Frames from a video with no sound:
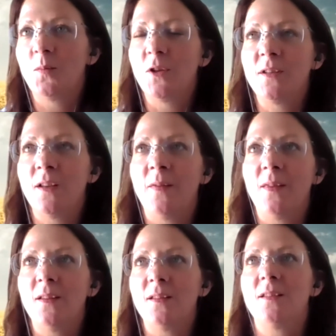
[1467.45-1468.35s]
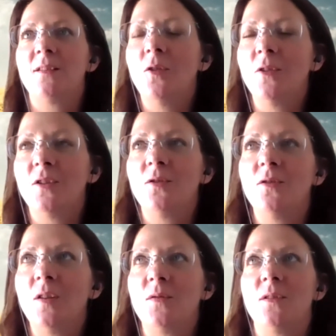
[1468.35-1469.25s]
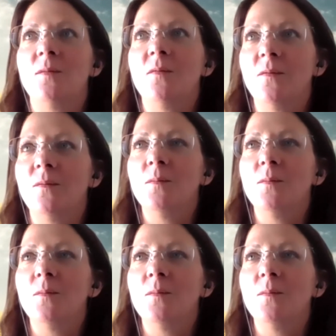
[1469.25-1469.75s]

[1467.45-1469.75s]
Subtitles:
present this, or to give us a